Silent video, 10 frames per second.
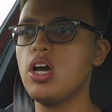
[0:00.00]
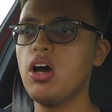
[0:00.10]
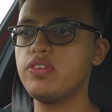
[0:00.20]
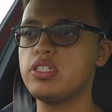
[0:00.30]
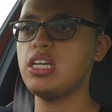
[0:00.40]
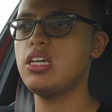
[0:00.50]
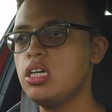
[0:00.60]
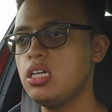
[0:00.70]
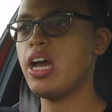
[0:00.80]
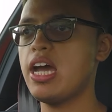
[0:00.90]
Obviously
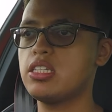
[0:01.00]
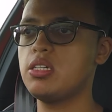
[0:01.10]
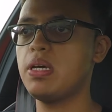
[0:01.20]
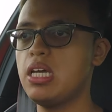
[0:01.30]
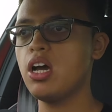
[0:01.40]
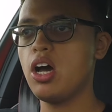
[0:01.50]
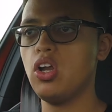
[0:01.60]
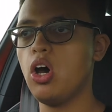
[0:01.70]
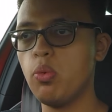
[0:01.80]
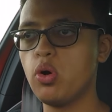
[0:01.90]
you had to be a
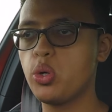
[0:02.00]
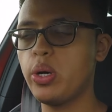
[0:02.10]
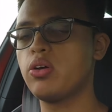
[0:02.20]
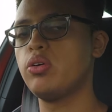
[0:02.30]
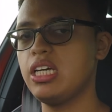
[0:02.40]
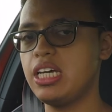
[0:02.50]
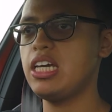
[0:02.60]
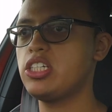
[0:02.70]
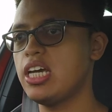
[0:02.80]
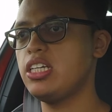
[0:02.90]
lot more quicker on your
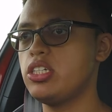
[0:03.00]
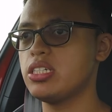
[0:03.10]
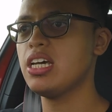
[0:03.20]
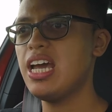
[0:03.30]
gear changes.